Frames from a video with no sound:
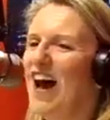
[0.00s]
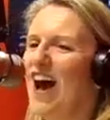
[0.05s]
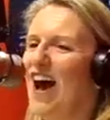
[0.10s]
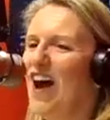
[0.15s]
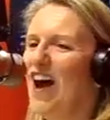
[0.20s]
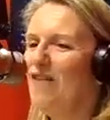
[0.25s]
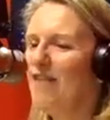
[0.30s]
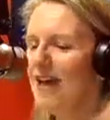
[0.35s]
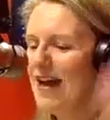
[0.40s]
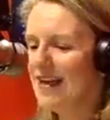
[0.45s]

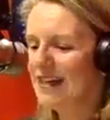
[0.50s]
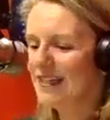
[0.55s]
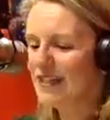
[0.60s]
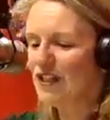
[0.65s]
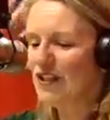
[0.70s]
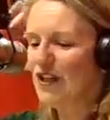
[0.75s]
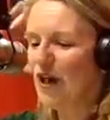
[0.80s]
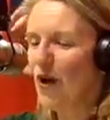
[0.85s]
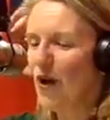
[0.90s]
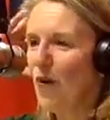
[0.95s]
All right,
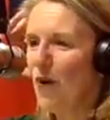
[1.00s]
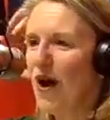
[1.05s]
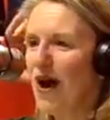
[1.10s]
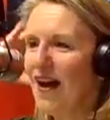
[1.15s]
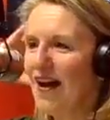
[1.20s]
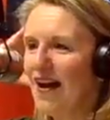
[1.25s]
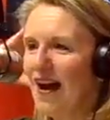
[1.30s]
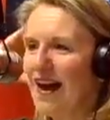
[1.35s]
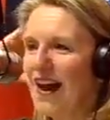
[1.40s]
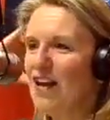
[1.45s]
so
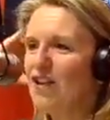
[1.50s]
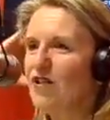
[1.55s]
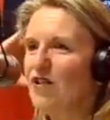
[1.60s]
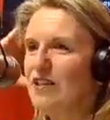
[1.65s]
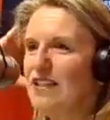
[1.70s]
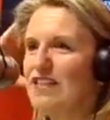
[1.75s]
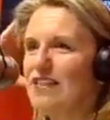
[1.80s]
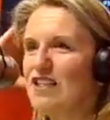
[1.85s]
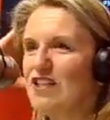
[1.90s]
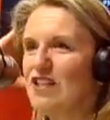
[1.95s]
again, you're
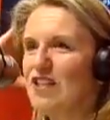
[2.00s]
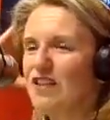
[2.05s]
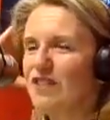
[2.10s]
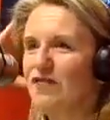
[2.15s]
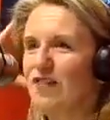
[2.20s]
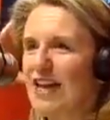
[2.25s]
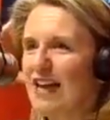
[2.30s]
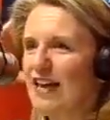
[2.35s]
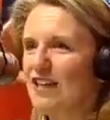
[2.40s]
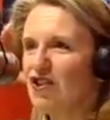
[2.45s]
listening to the
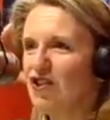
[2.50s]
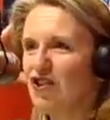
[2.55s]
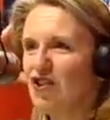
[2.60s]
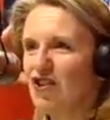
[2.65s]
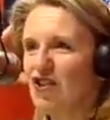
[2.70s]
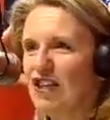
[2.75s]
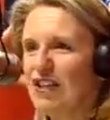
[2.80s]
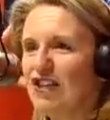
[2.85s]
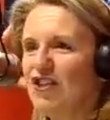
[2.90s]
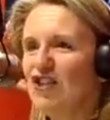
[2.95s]
Financial
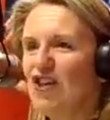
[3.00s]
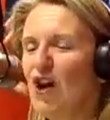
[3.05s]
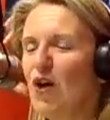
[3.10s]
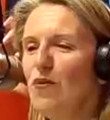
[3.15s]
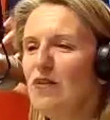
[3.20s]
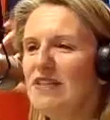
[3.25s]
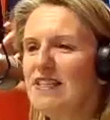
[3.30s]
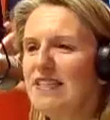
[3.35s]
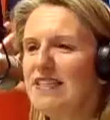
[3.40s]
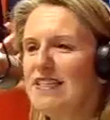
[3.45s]
Chick
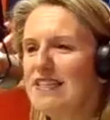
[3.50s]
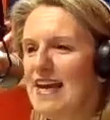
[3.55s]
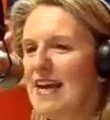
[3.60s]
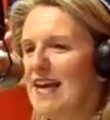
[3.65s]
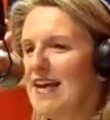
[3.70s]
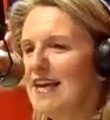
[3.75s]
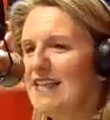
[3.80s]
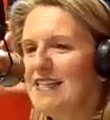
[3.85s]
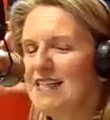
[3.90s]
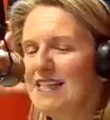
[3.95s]
Show.
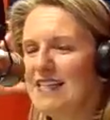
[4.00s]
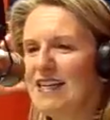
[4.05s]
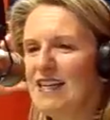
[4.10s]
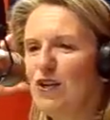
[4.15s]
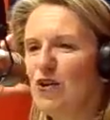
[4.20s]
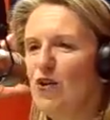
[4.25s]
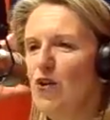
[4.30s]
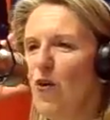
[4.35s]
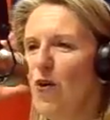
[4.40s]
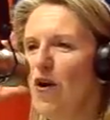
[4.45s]
Today is the
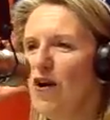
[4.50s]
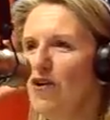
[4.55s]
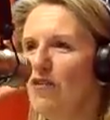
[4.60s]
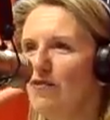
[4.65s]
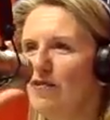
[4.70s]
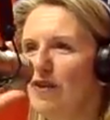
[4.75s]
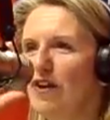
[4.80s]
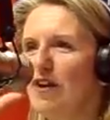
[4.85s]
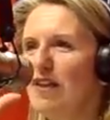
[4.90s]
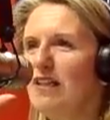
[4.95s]

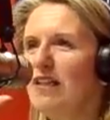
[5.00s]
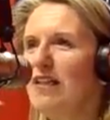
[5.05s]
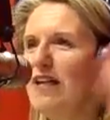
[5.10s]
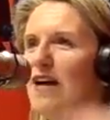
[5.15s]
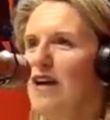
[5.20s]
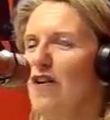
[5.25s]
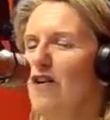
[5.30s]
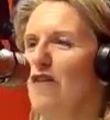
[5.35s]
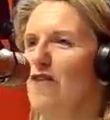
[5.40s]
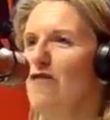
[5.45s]

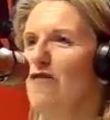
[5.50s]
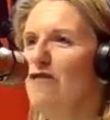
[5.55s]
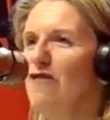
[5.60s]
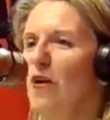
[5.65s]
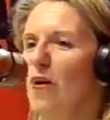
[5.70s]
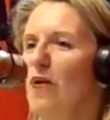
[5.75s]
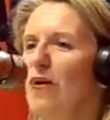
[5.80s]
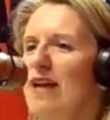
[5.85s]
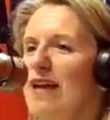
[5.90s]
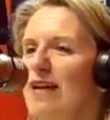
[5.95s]
inaugural
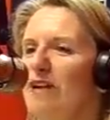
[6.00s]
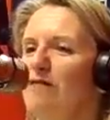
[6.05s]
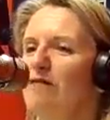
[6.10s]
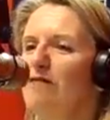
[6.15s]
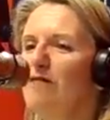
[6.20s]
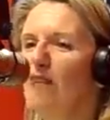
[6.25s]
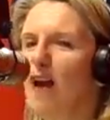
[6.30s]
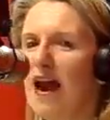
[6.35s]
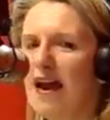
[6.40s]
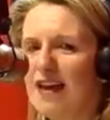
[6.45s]
Phone-In
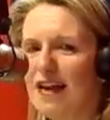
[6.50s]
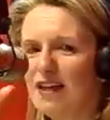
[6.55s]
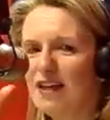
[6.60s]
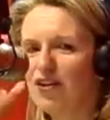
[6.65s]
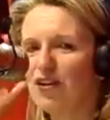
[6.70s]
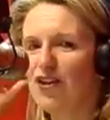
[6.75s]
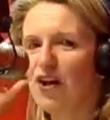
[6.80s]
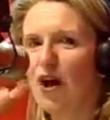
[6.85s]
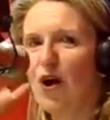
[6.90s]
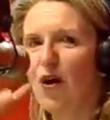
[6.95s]
Friday
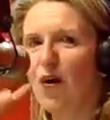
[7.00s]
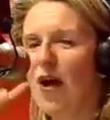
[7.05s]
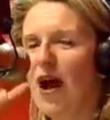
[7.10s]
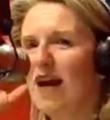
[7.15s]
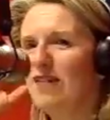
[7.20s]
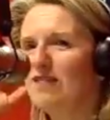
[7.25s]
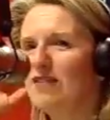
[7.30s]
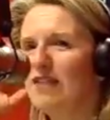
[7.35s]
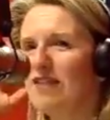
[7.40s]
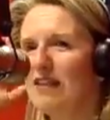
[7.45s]
show.
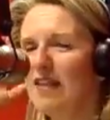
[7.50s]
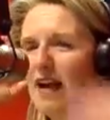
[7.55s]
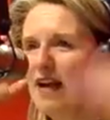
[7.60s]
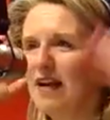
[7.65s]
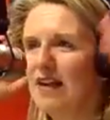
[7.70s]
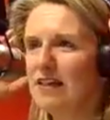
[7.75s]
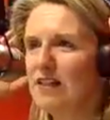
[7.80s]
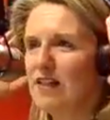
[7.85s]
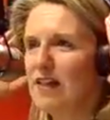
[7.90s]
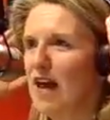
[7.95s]
I've
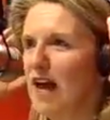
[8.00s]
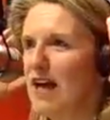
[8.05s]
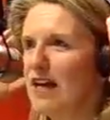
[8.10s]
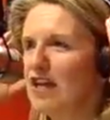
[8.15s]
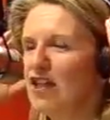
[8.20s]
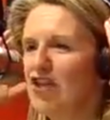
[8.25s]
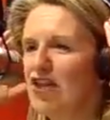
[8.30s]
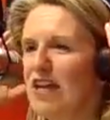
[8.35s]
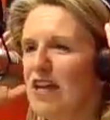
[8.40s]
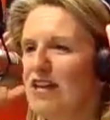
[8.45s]
decided to kind
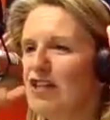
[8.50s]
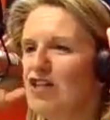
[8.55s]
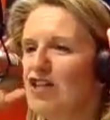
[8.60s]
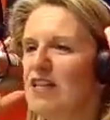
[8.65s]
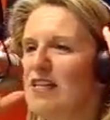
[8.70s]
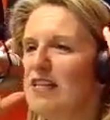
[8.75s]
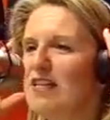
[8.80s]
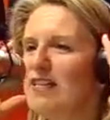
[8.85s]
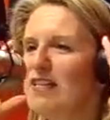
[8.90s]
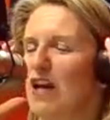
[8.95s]
of change
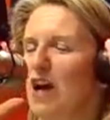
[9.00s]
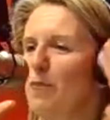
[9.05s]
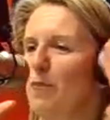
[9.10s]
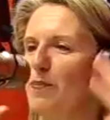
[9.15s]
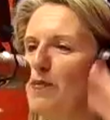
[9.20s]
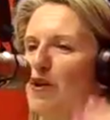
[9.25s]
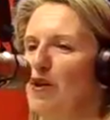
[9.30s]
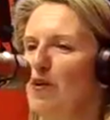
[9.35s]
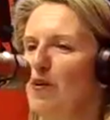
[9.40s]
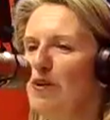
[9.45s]
things
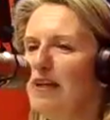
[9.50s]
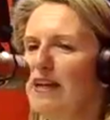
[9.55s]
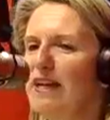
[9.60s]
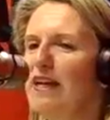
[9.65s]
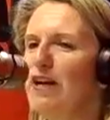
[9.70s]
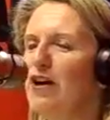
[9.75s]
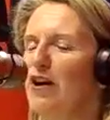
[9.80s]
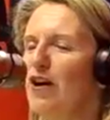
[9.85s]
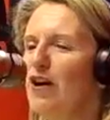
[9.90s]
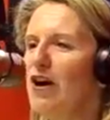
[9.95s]
up, new
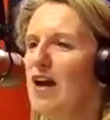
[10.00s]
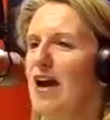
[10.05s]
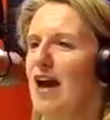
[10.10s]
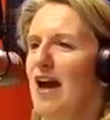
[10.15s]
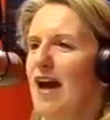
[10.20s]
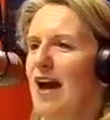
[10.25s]
year.